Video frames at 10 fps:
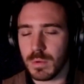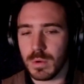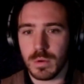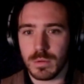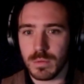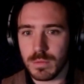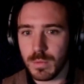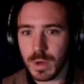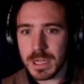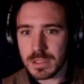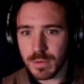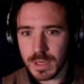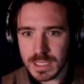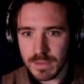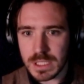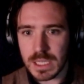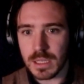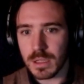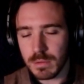Well, what about 2017?